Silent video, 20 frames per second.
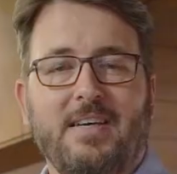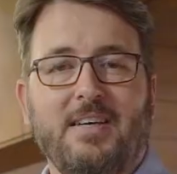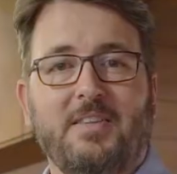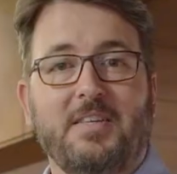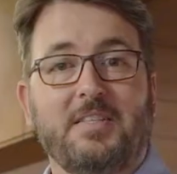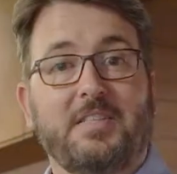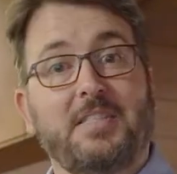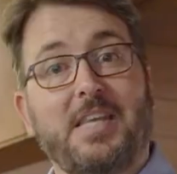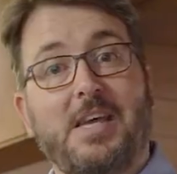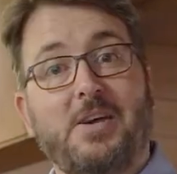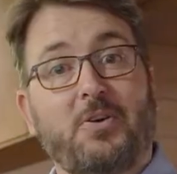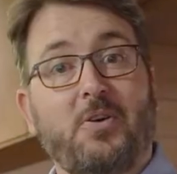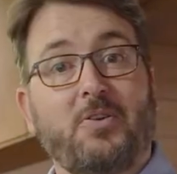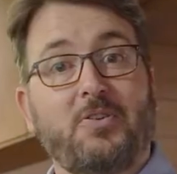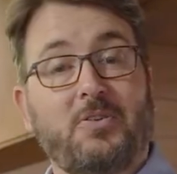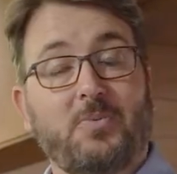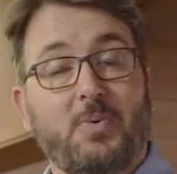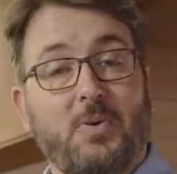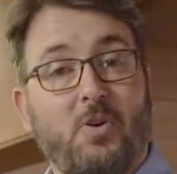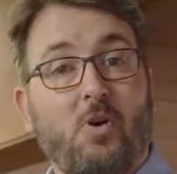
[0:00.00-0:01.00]
that's now going
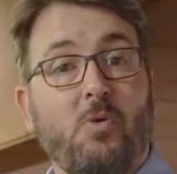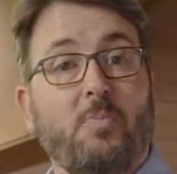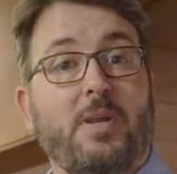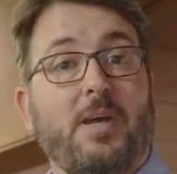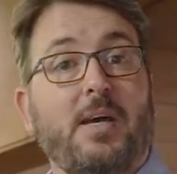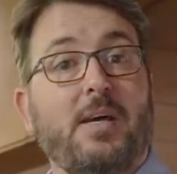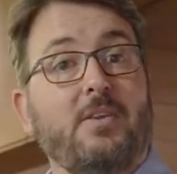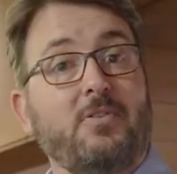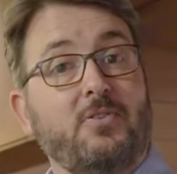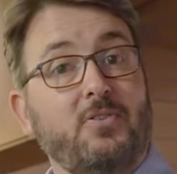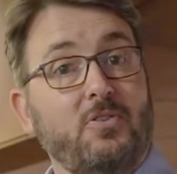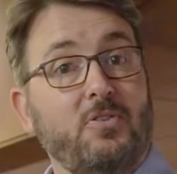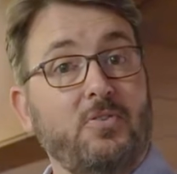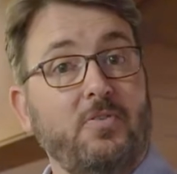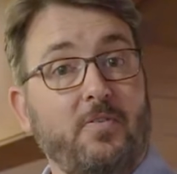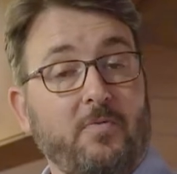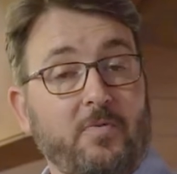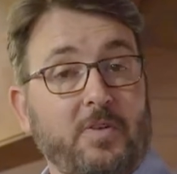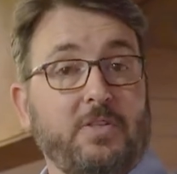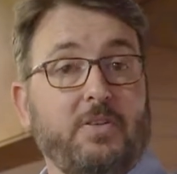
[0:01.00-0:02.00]
to accommodate a new
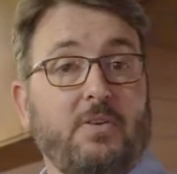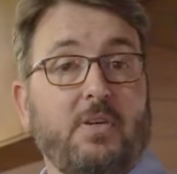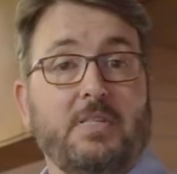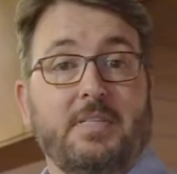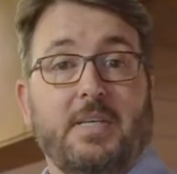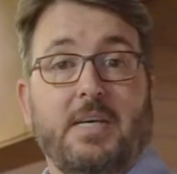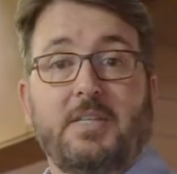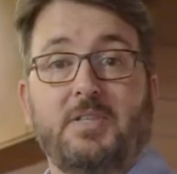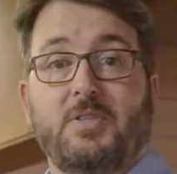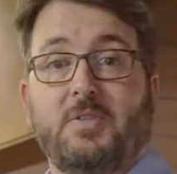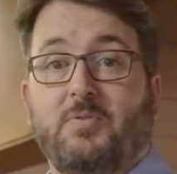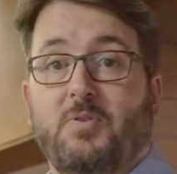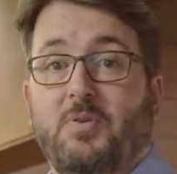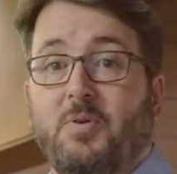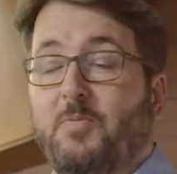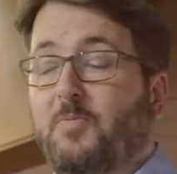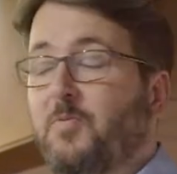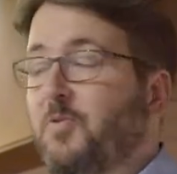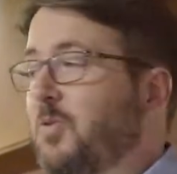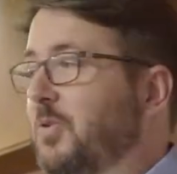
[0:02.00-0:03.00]
visualisation
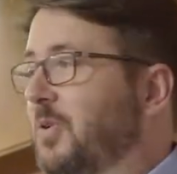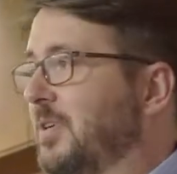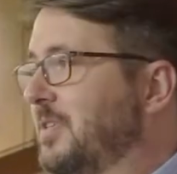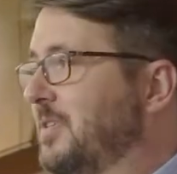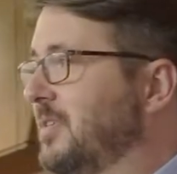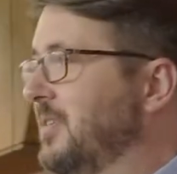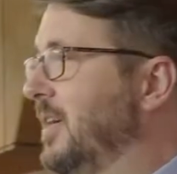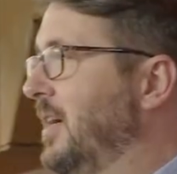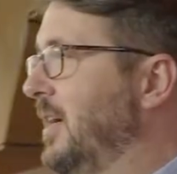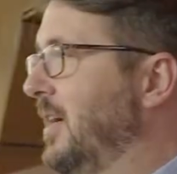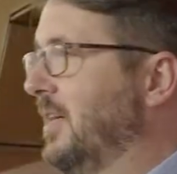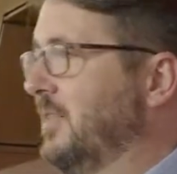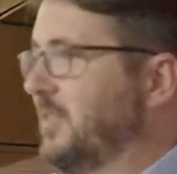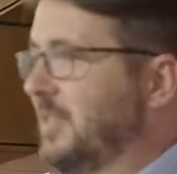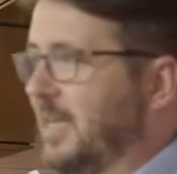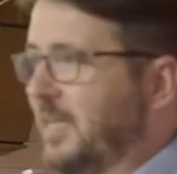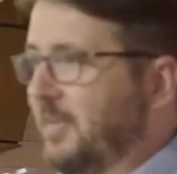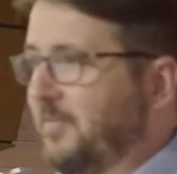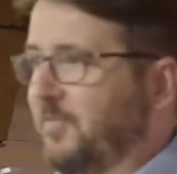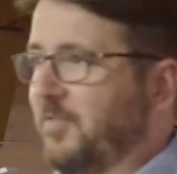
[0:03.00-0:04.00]
room for us,
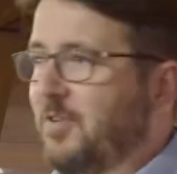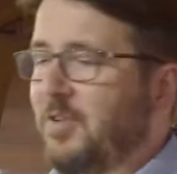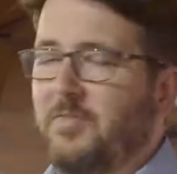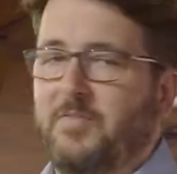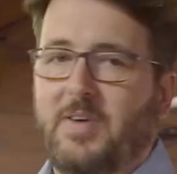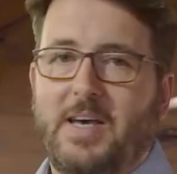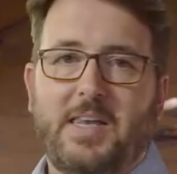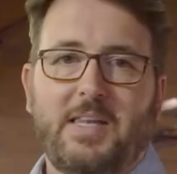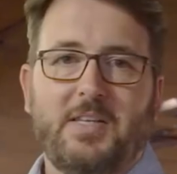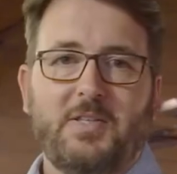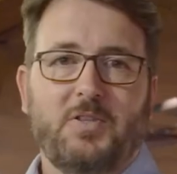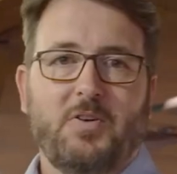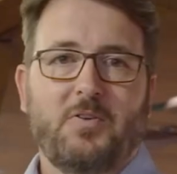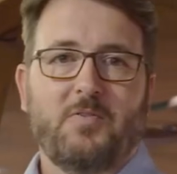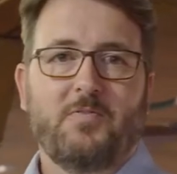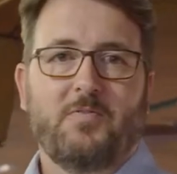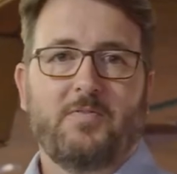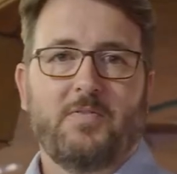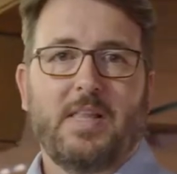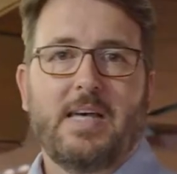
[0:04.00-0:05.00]
take full advantage of
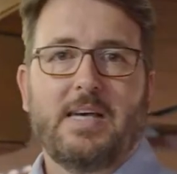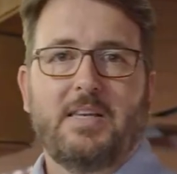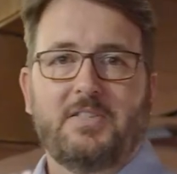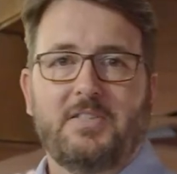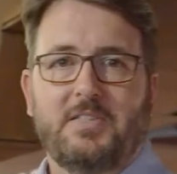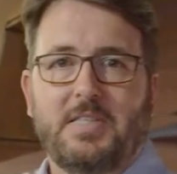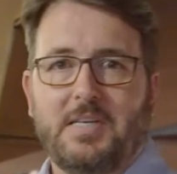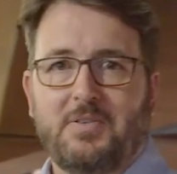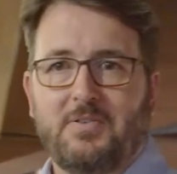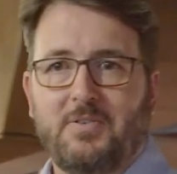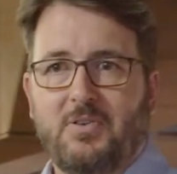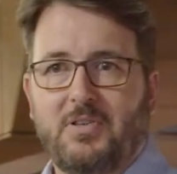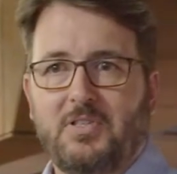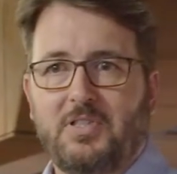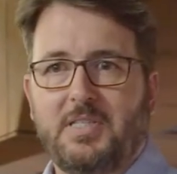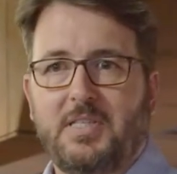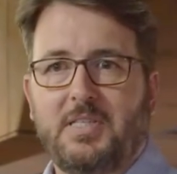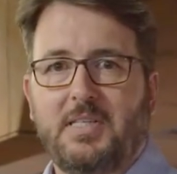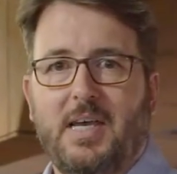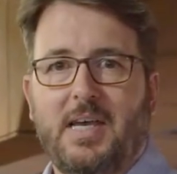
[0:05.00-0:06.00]
latest
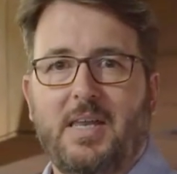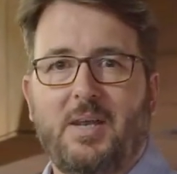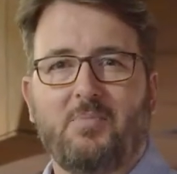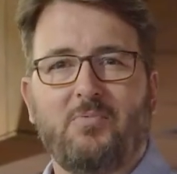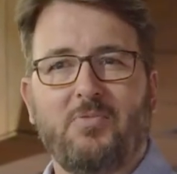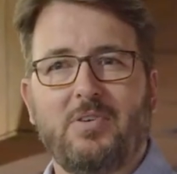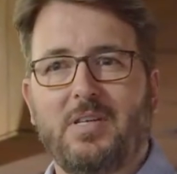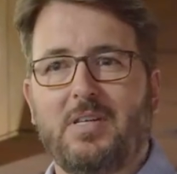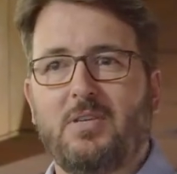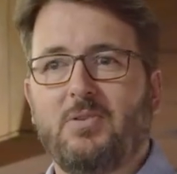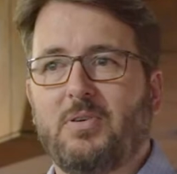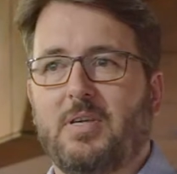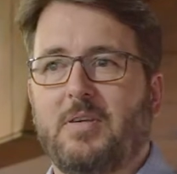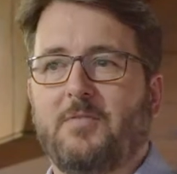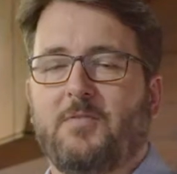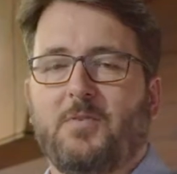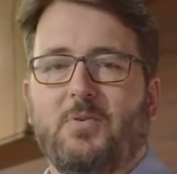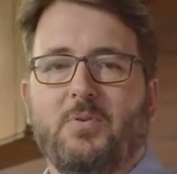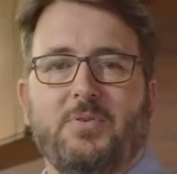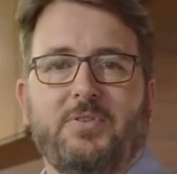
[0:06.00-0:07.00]
technology and I'm really looking
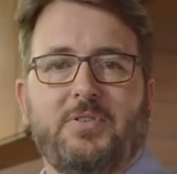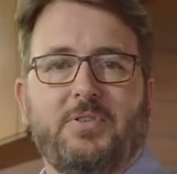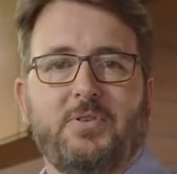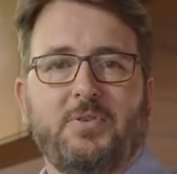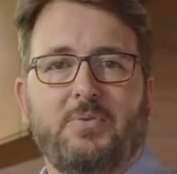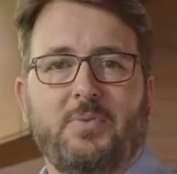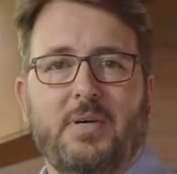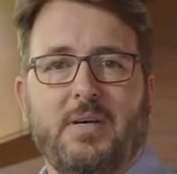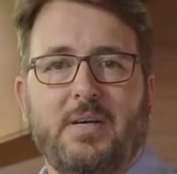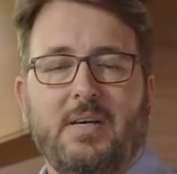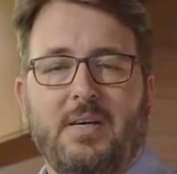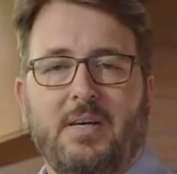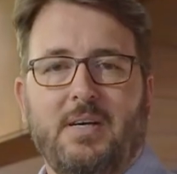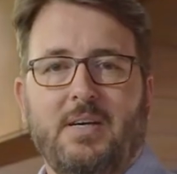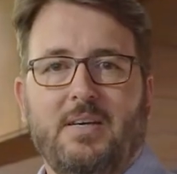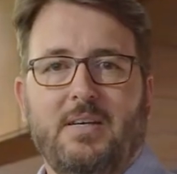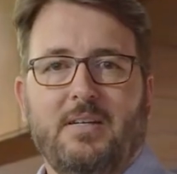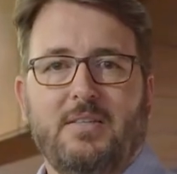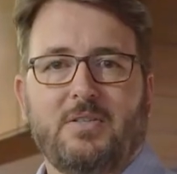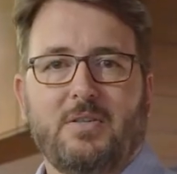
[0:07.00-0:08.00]
forward to, uh,
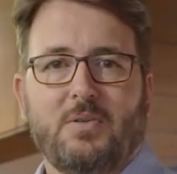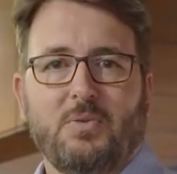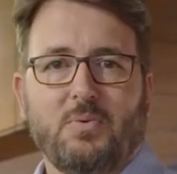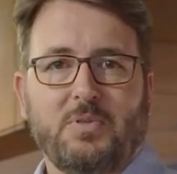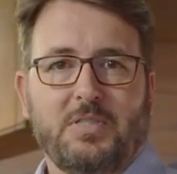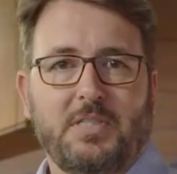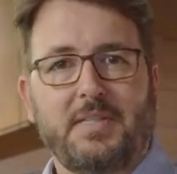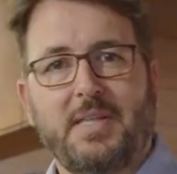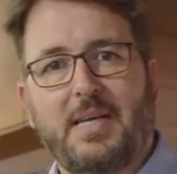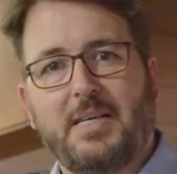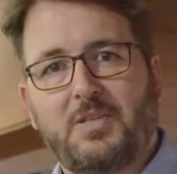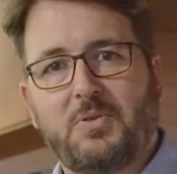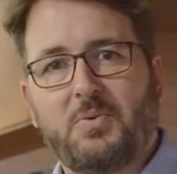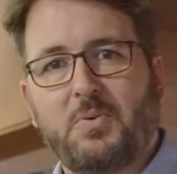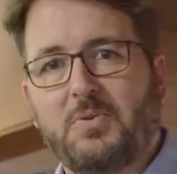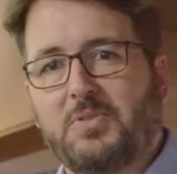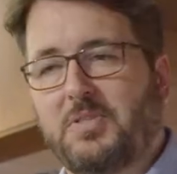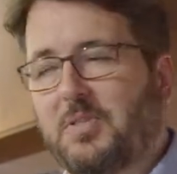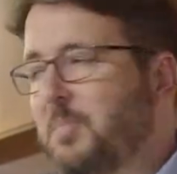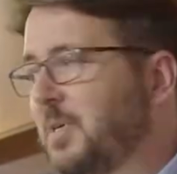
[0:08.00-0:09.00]
to launching that
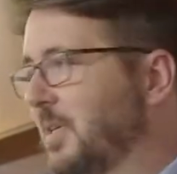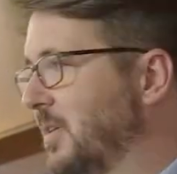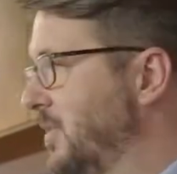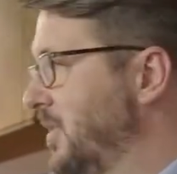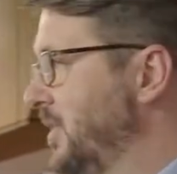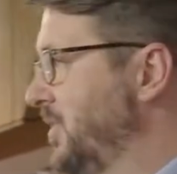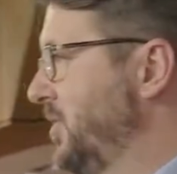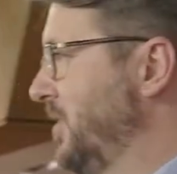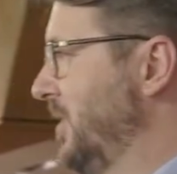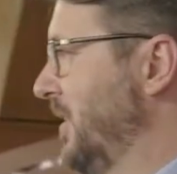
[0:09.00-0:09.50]
towards the middle of this